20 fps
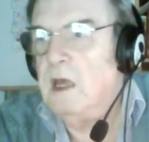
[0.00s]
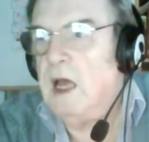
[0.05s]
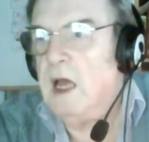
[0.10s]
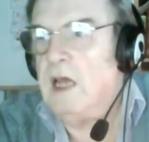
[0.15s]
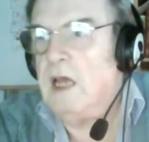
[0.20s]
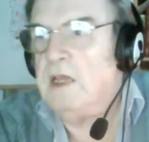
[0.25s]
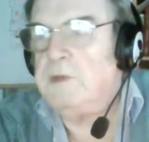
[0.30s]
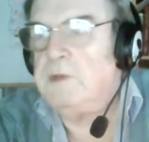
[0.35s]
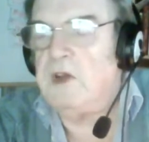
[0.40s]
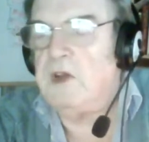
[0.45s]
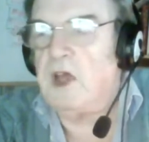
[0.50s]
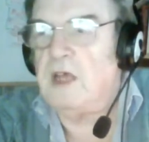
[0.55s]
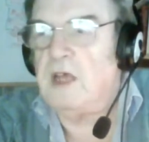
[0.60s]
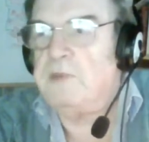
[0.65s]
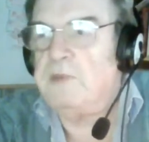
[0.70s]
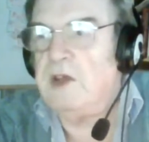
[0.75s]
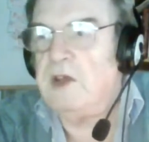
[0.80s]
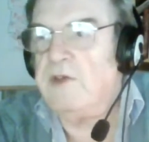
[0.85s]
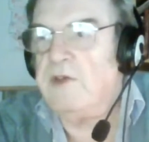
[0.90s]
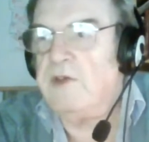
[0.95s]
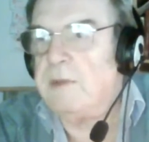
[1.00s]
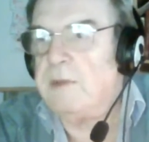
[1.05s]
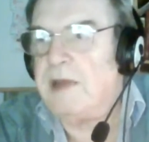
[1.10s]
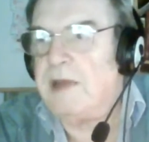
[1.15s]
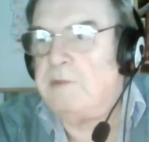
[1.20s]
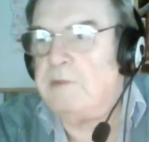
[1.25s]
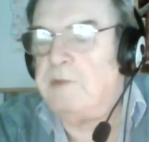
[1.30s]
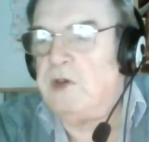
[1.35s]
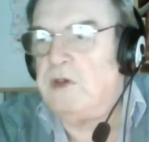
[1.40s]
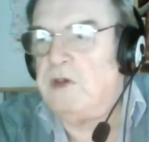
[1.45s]
And if you like, put it on the
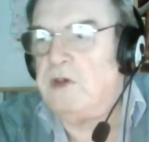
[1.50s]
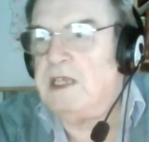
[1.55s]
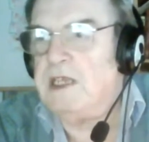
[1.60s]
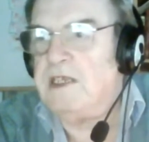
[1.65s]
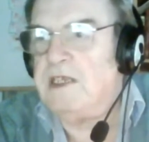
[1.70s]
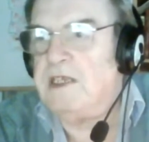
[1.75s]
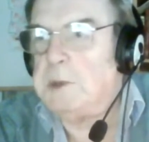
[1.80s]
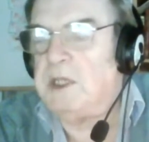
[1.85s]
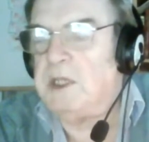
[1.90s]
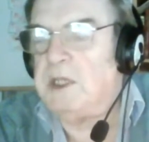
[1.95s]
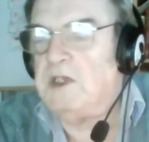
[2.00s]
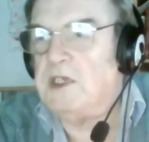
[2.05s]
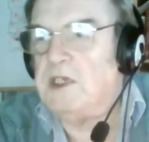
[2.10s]
back burner, let it fund